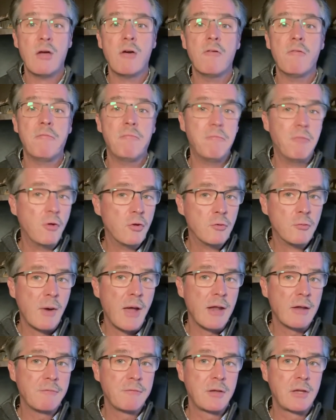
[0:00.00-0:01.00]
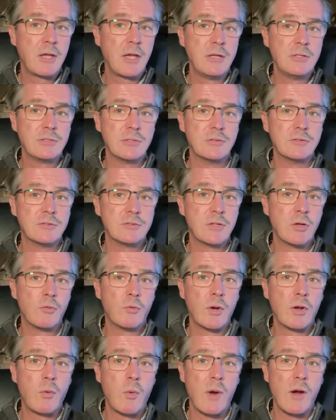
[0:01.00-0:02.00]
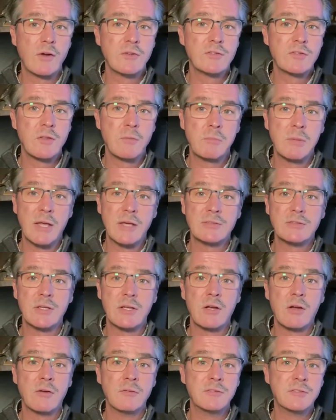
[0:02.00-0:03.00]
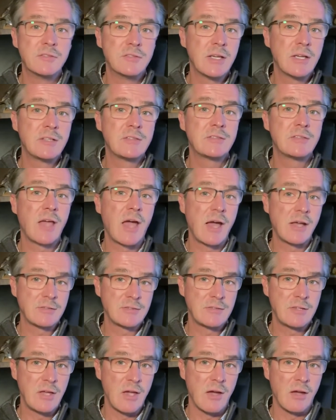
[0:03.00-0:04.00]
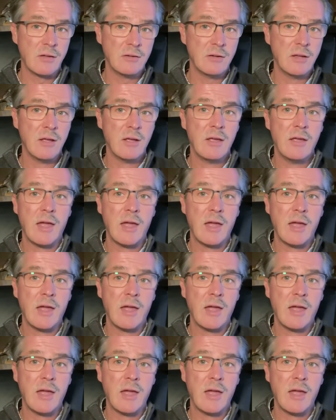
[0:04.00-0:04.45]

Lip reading: full ratification still requires the blessing of 6 ASEAN